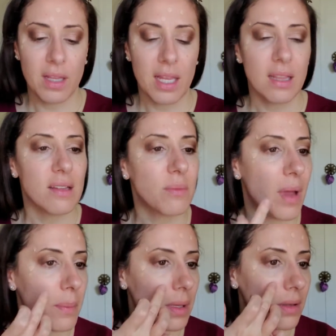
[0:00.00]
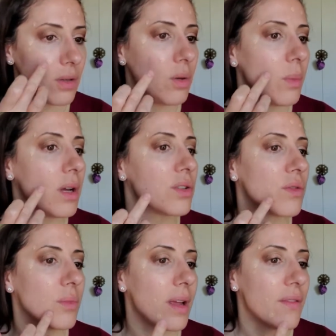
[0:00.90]
like this might be too much
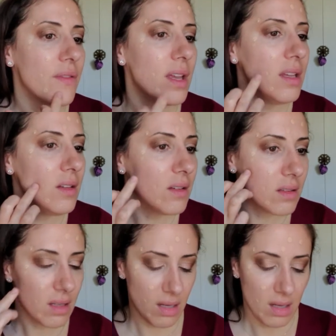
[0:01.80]
for my face,